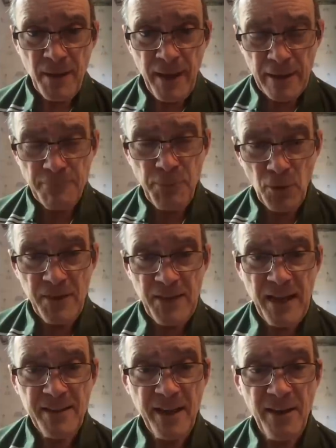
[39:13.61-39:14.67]
and pulling
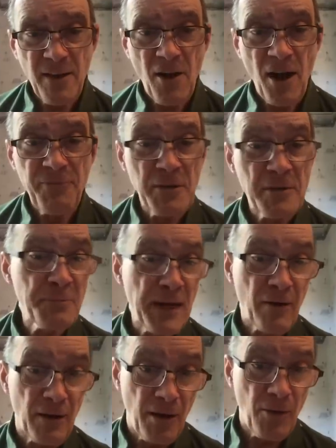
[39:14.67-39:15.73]
that data off in
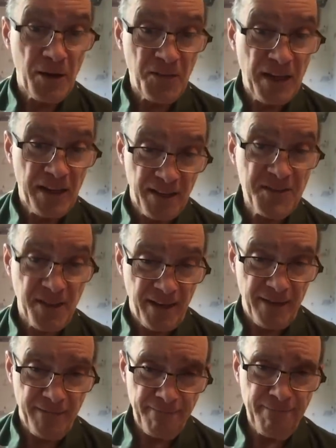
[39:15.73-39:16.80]
parallel with NSA.
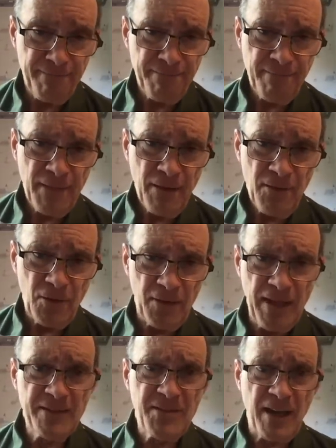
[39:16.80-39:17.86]
So
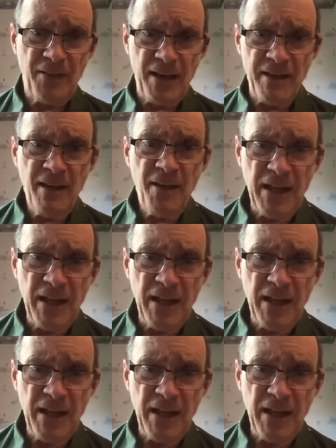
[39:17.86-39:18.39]
that's how they